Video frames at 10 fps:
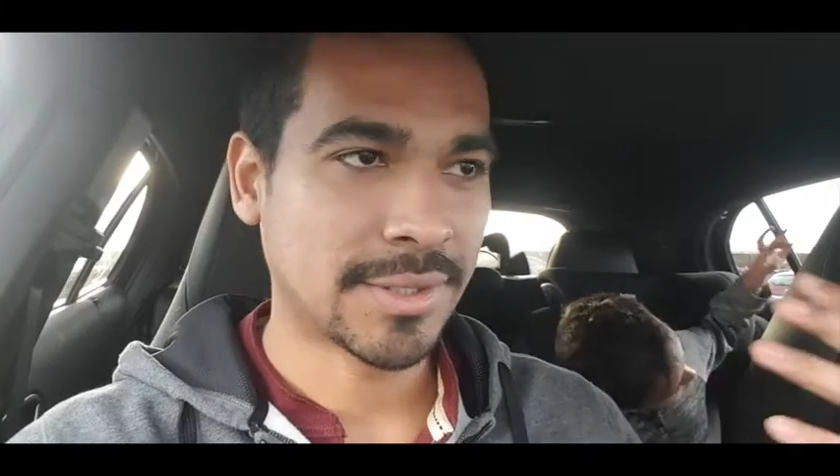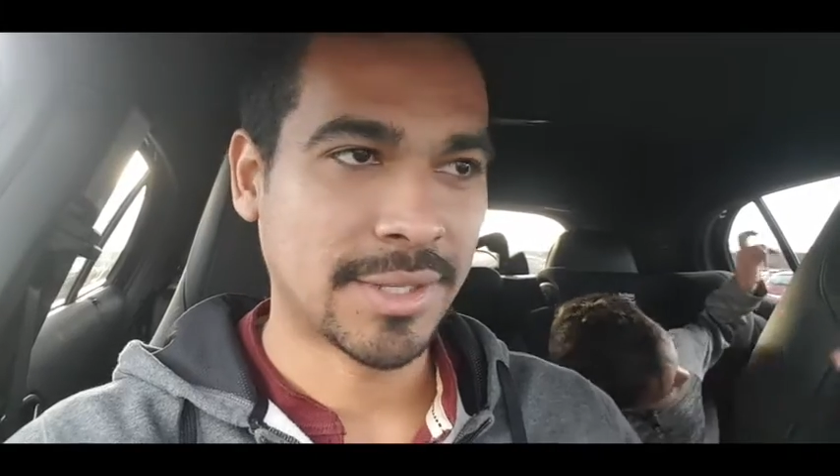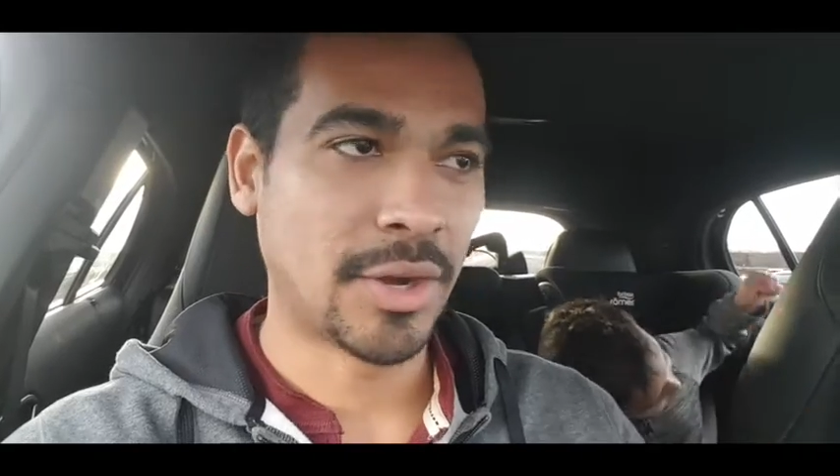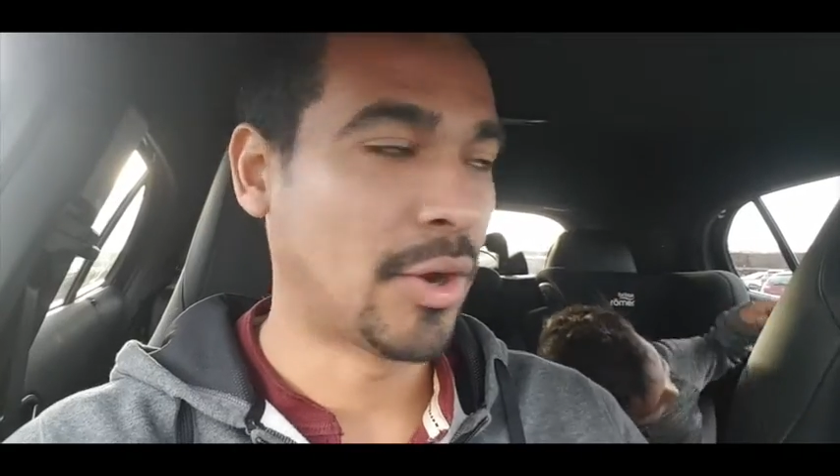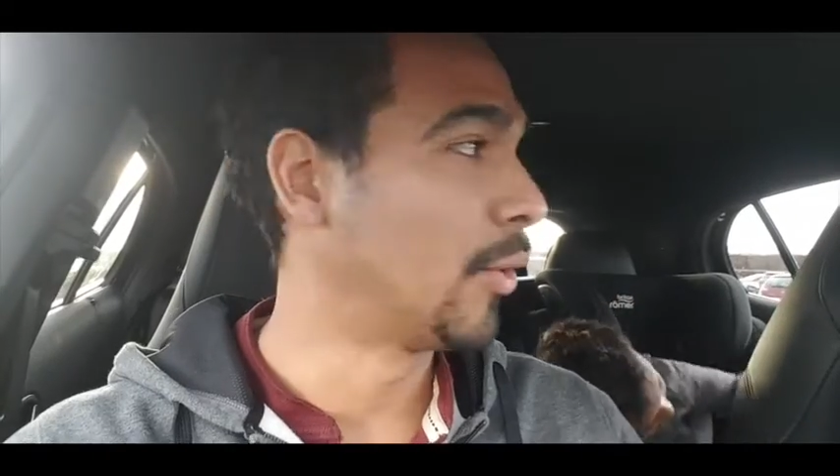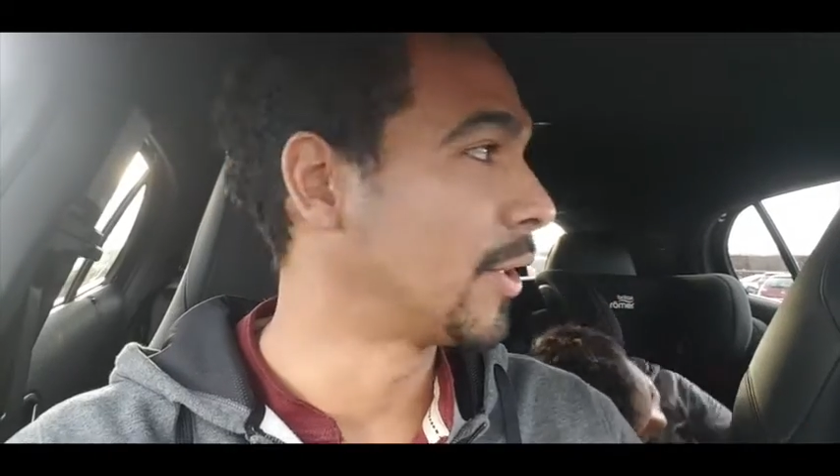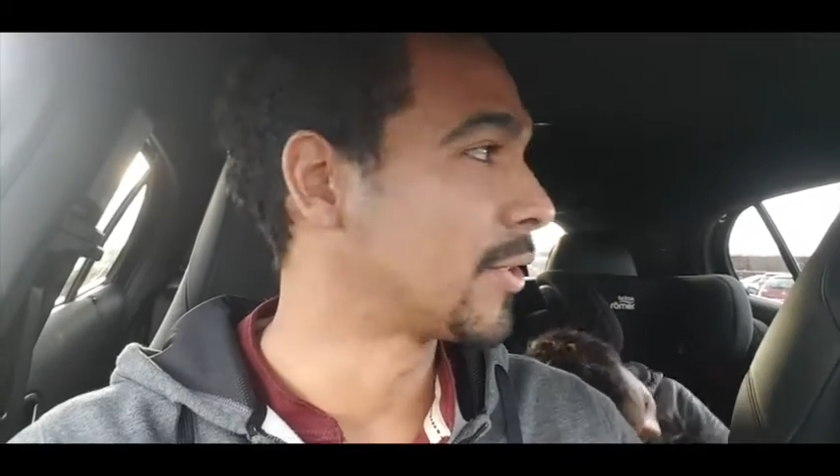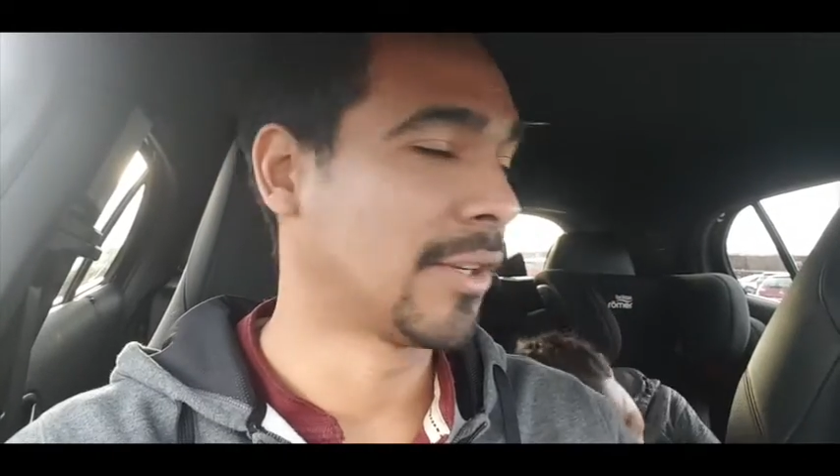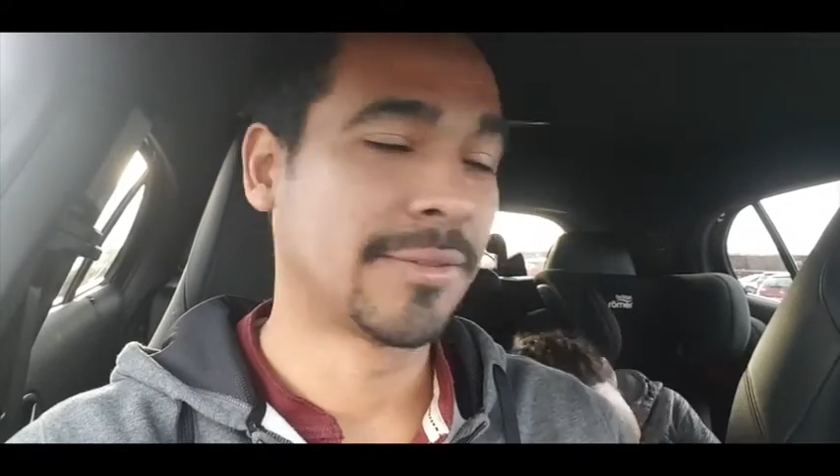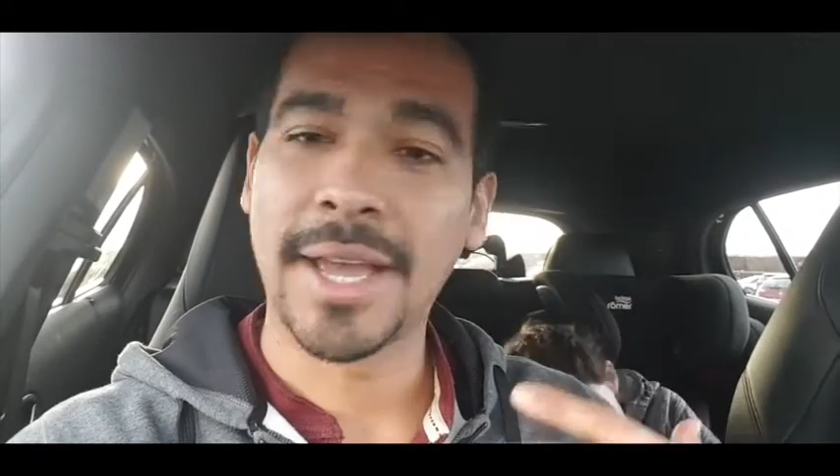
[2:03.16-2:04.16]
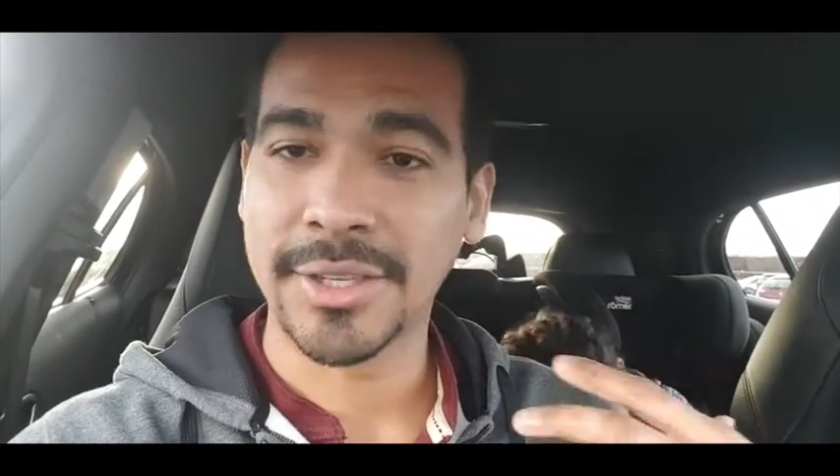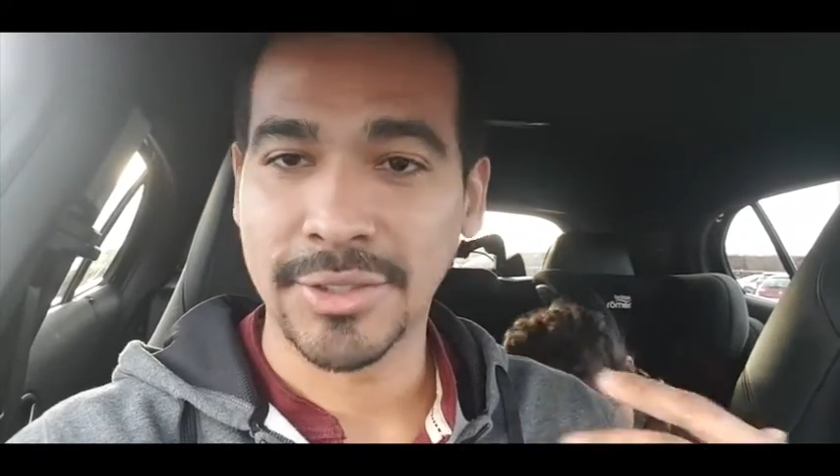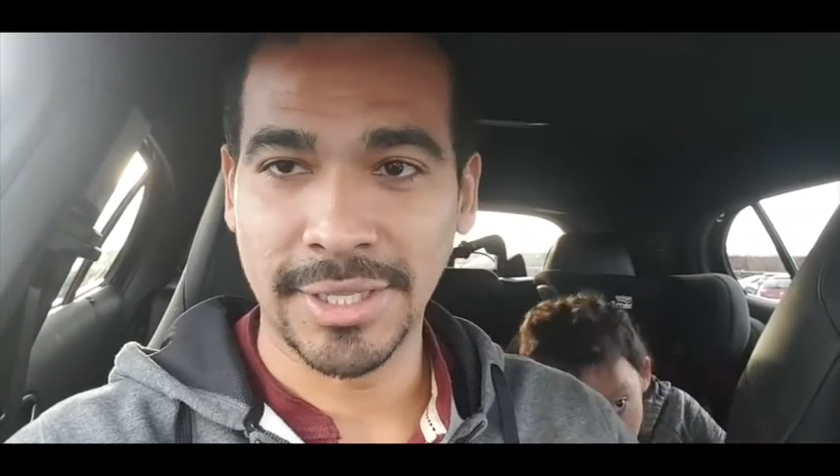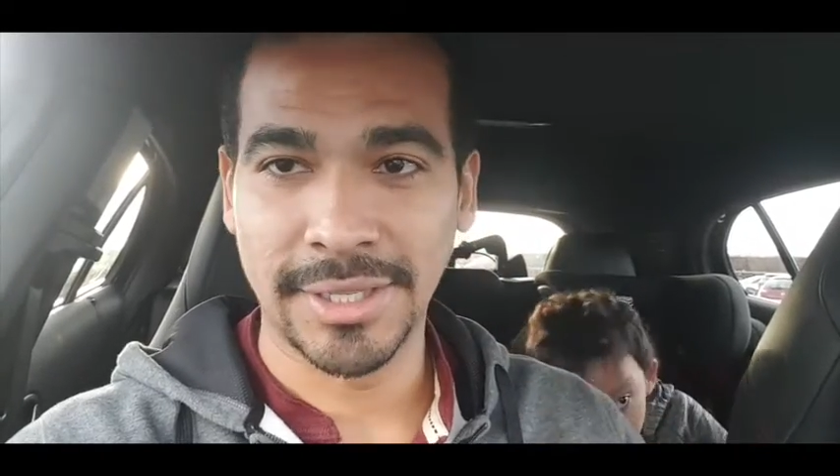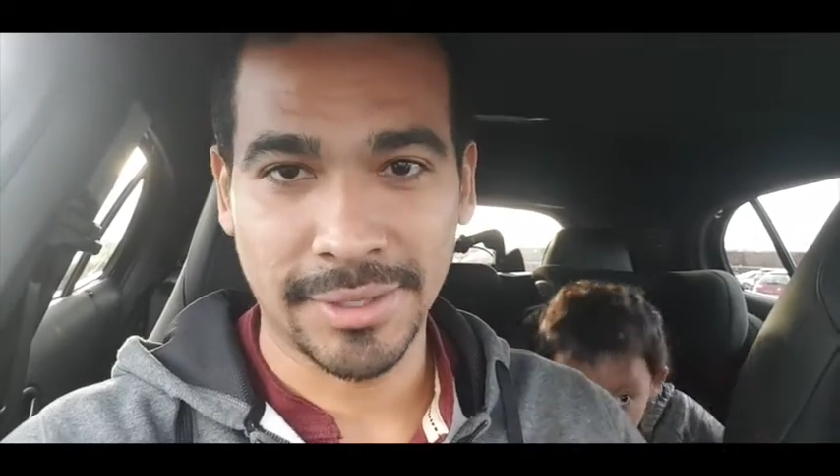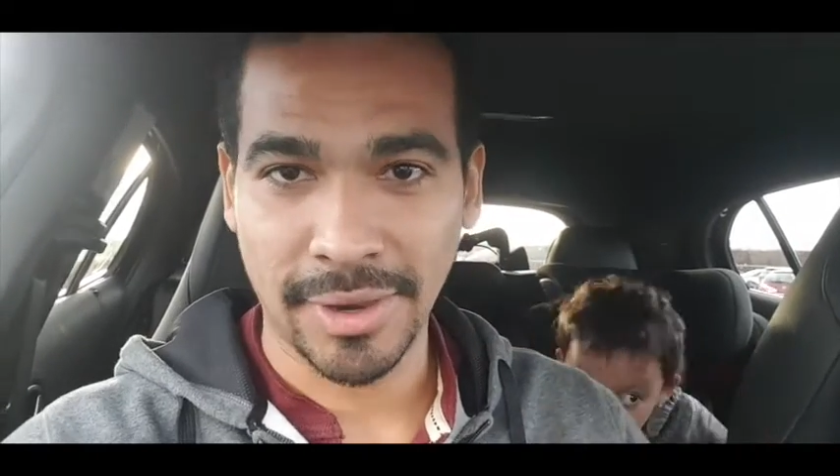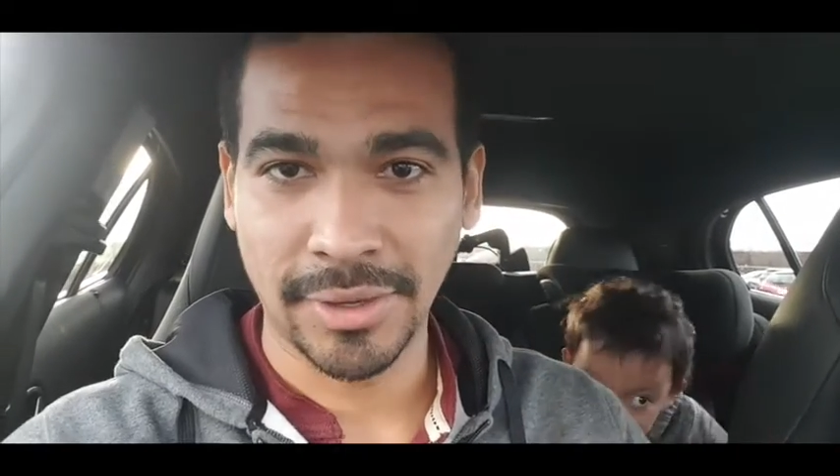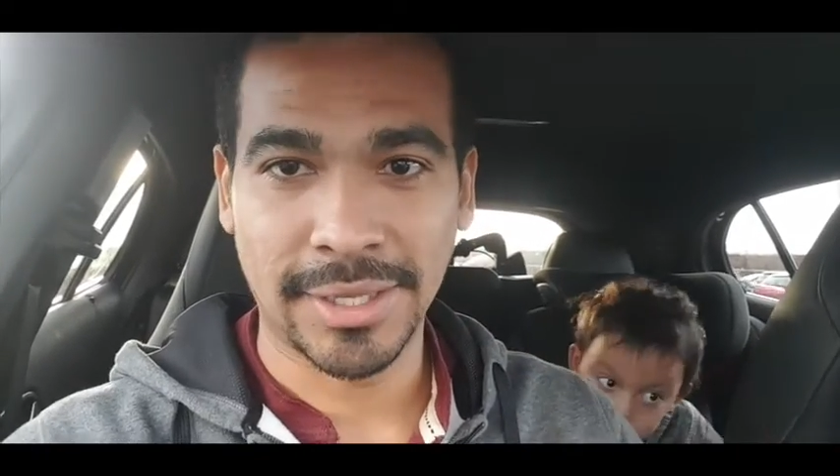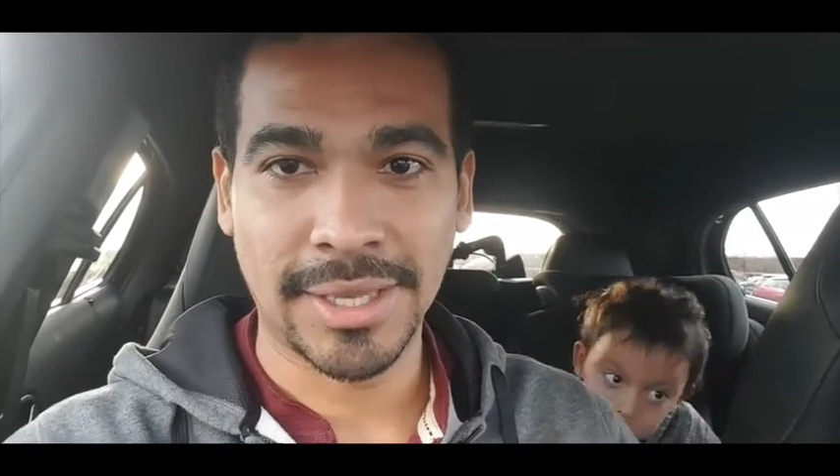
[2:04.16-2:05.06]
and all the stuff that actually a regular